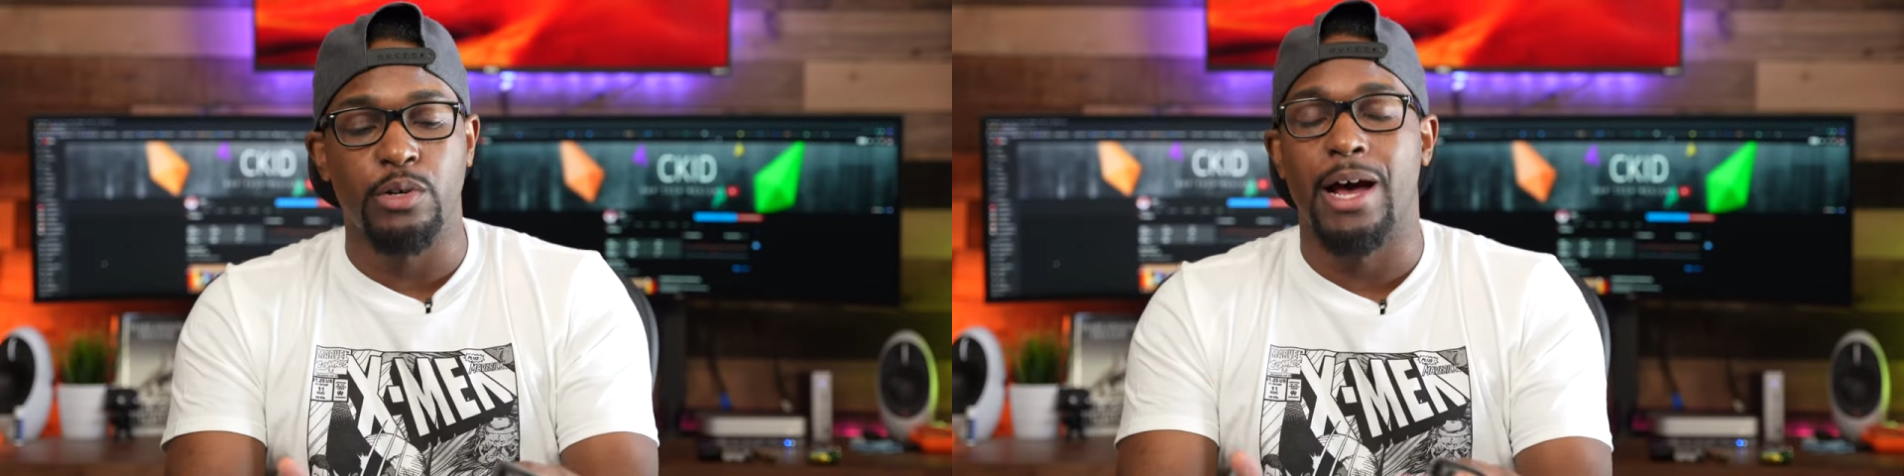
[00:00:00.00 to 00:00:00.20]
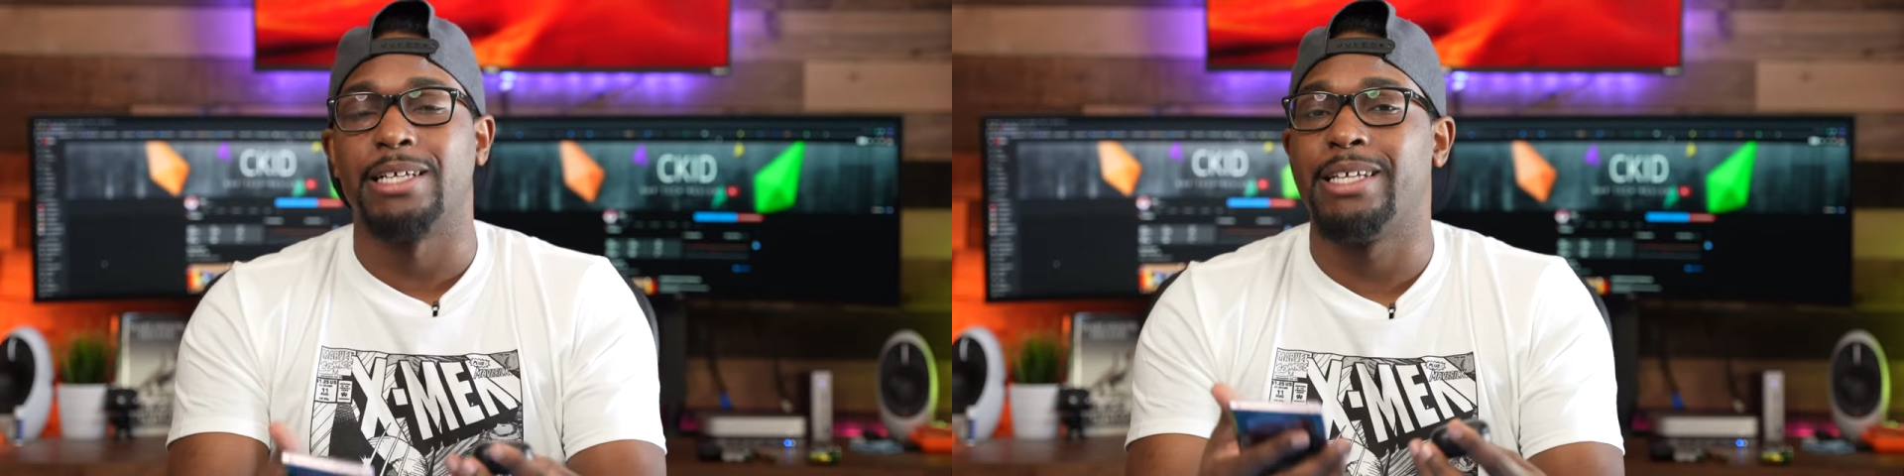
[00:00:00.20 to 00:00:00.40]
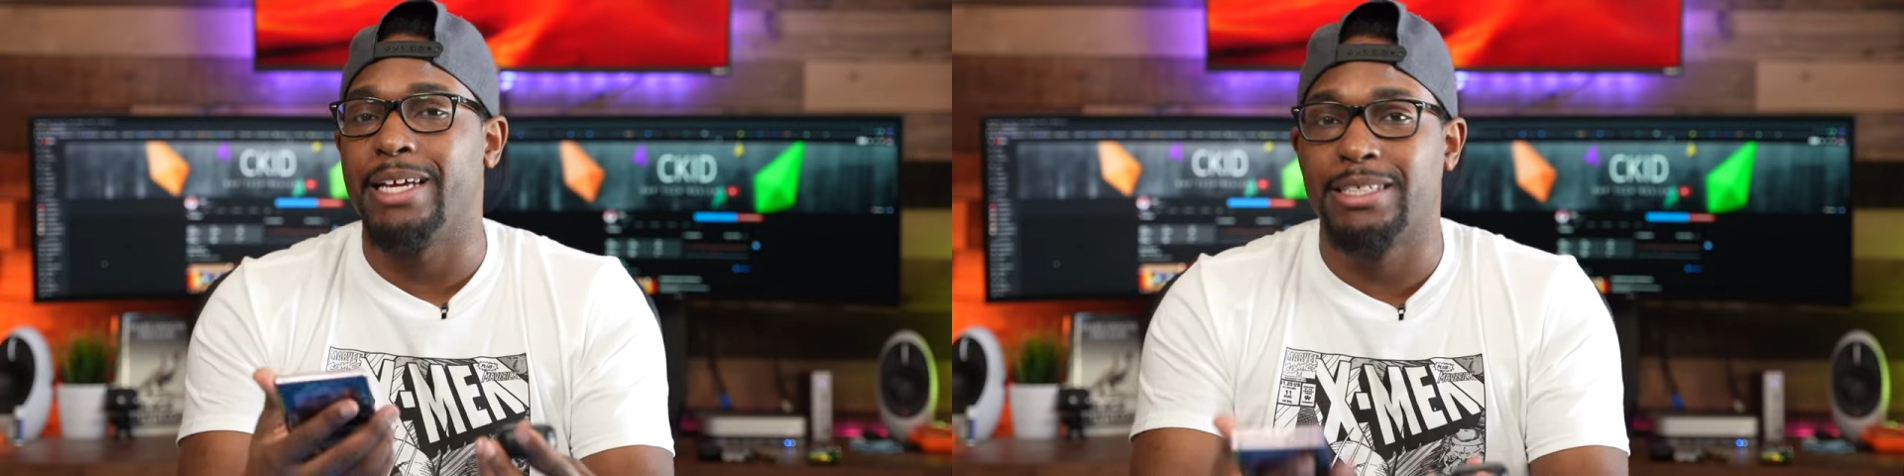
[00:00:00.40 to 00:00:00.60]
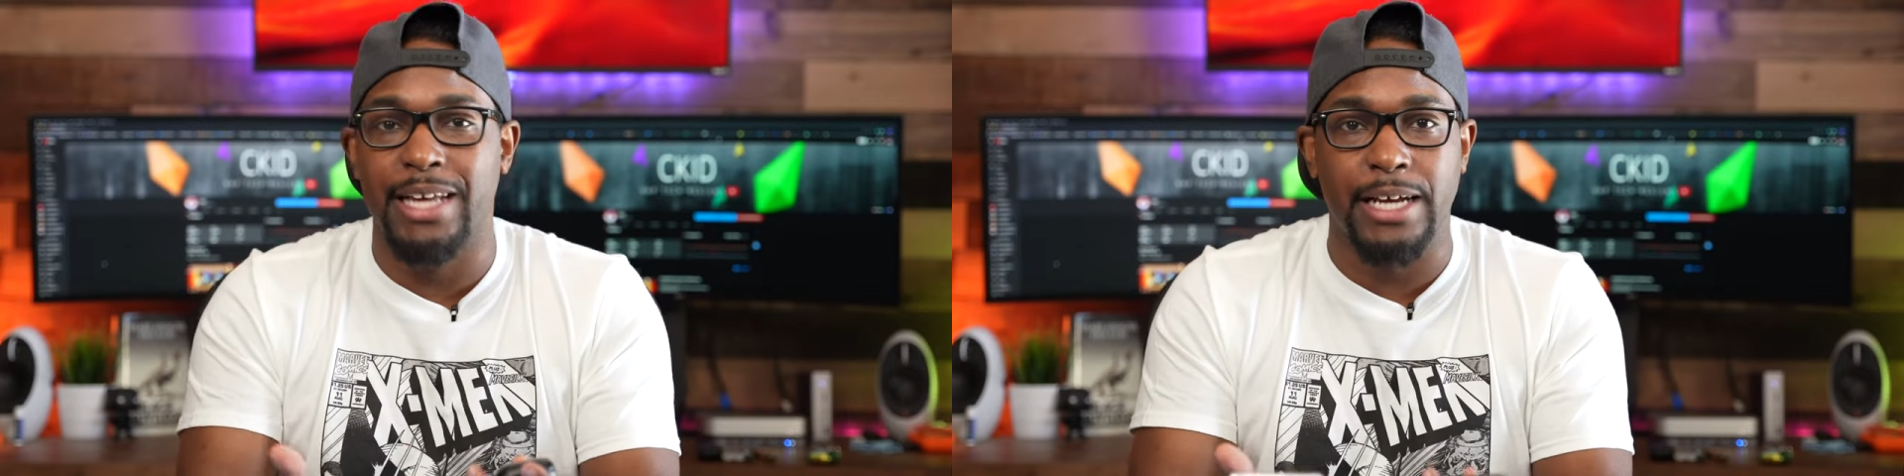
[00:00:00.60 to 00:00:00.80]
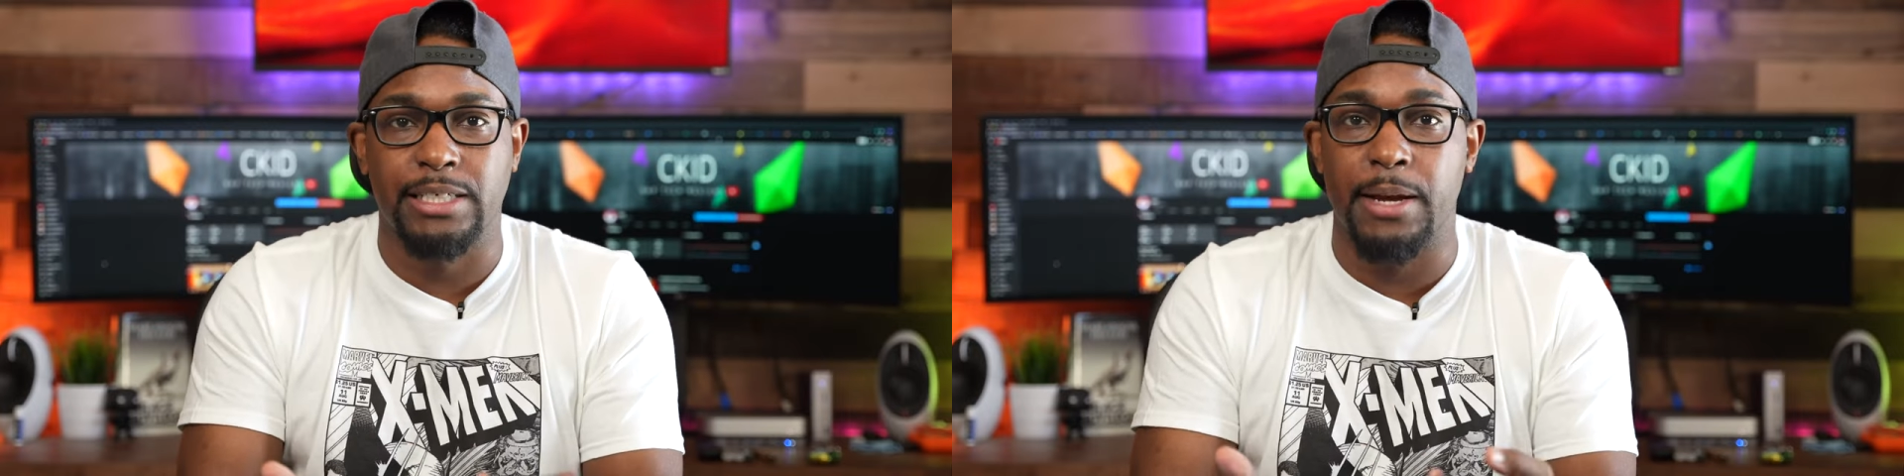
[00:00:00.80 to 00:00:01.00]
guys the
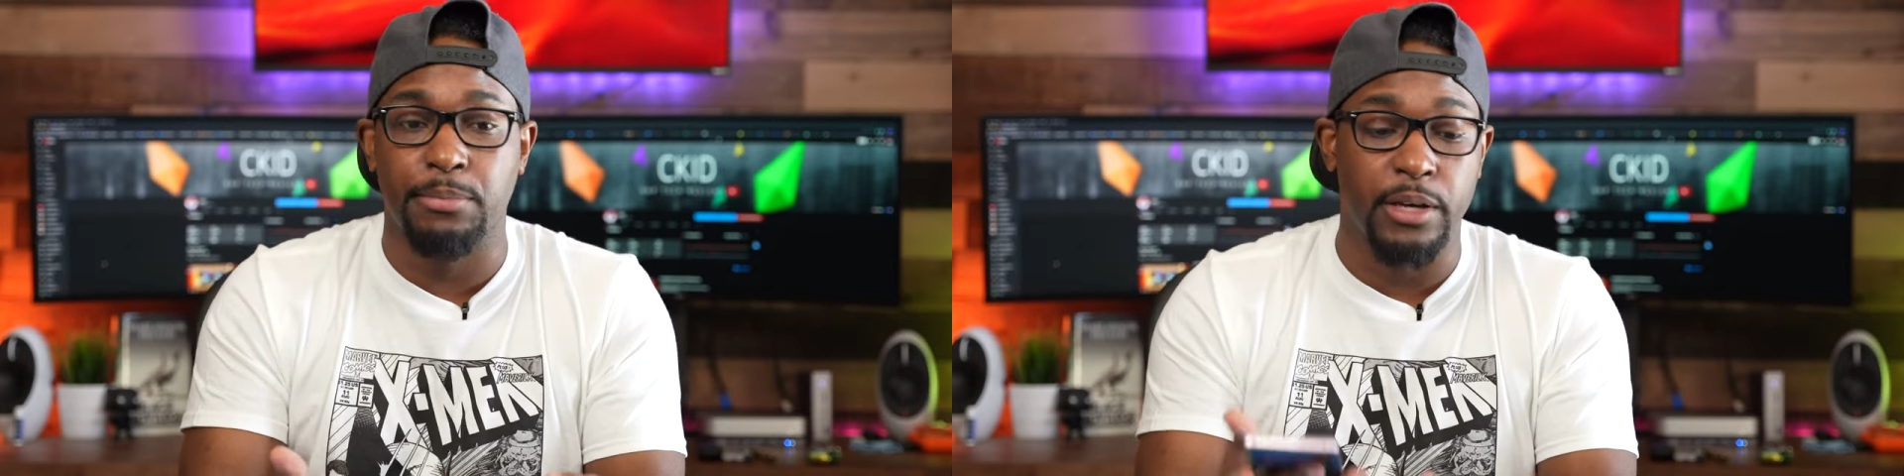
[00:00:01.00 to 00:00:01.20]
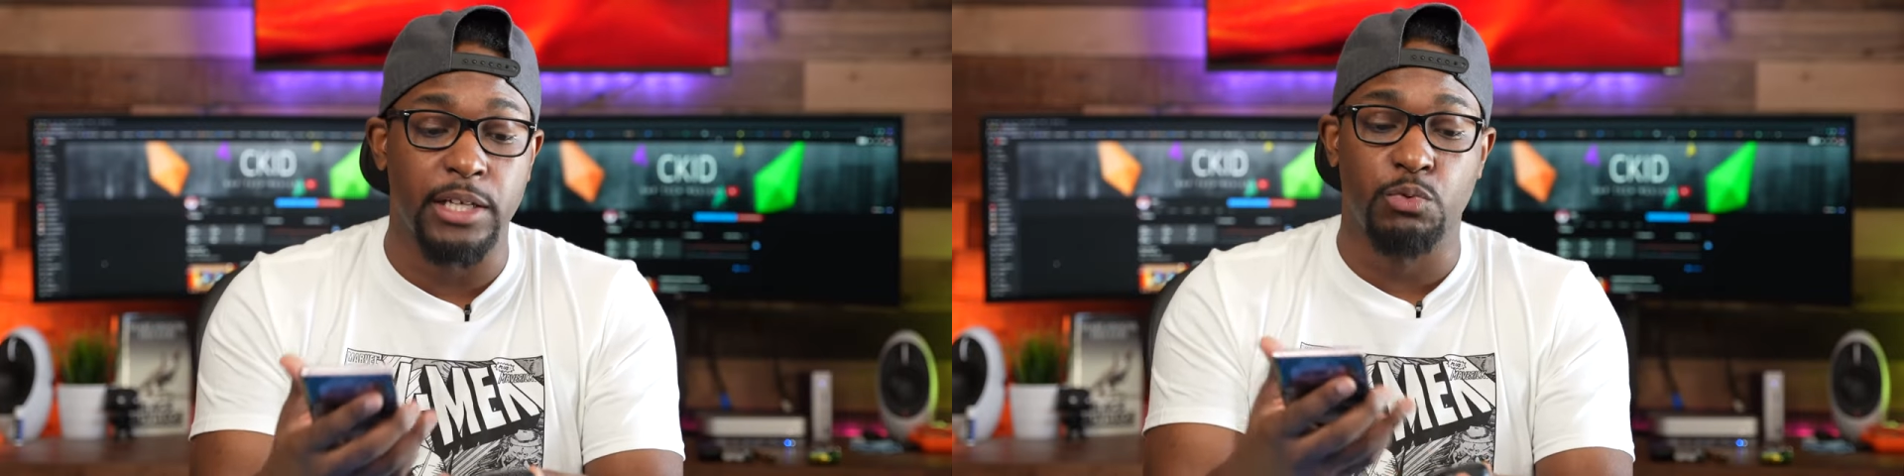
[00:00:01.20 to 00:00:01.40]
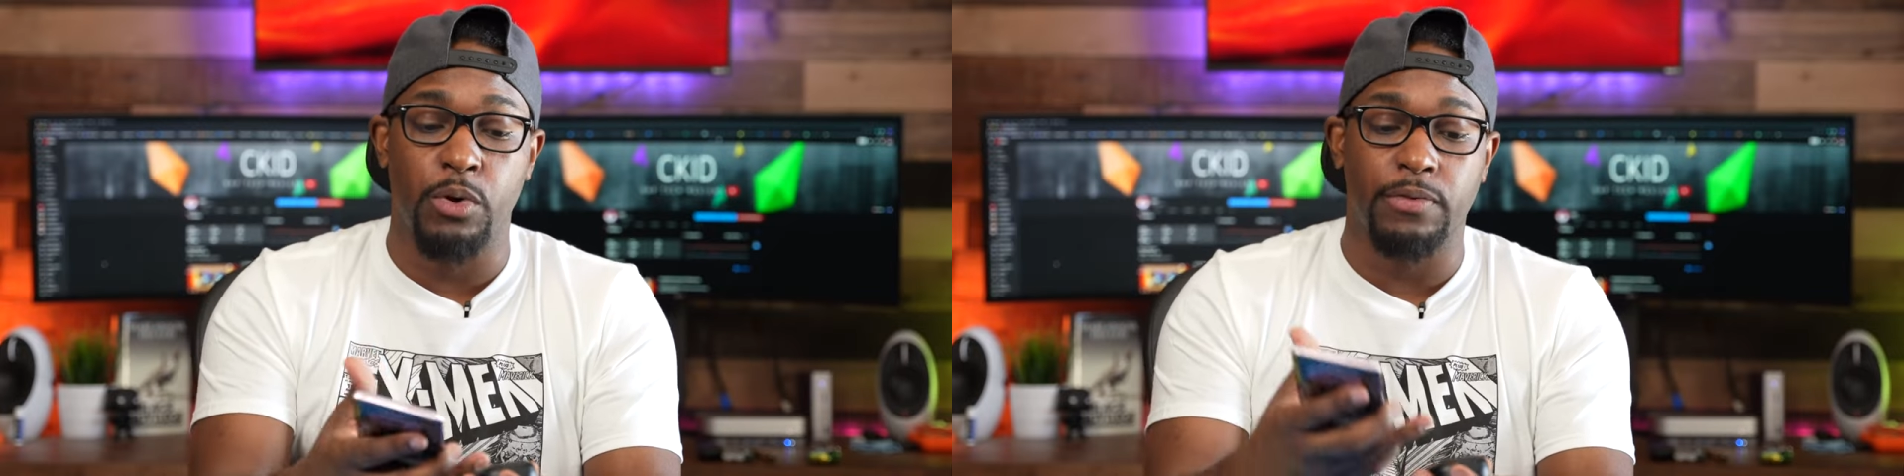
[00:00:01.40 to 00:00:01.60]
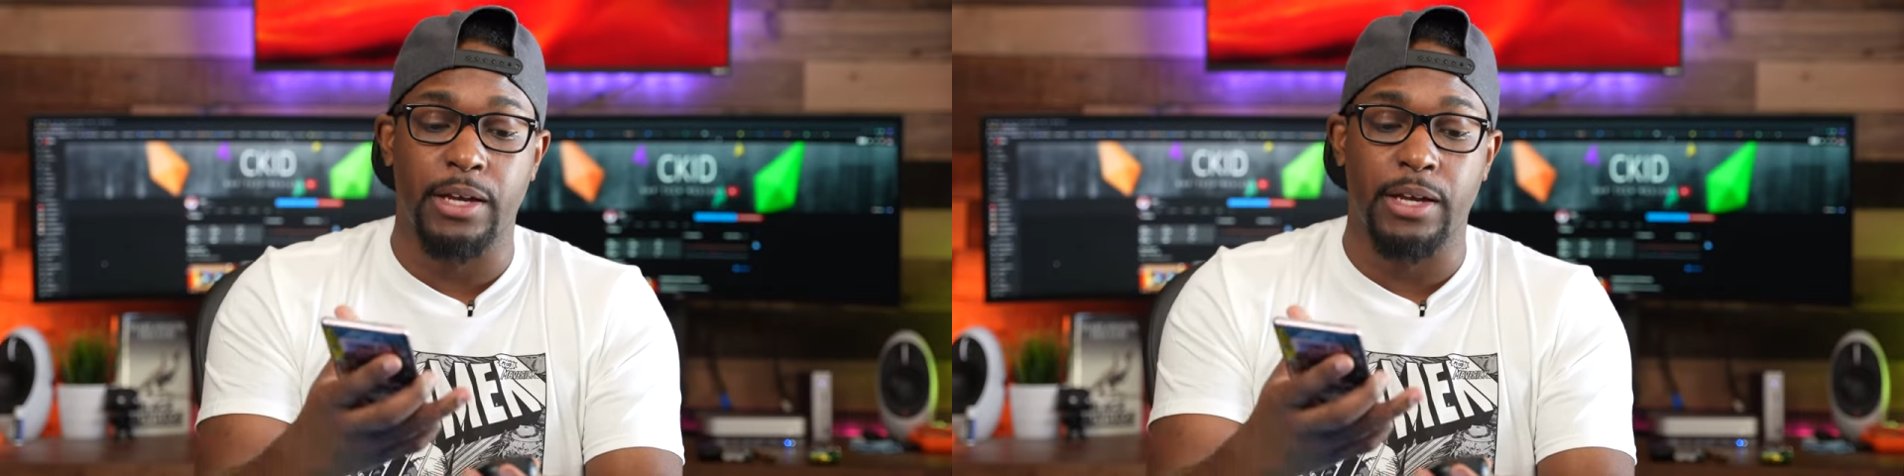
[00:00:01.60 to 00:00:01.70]
exact same things with the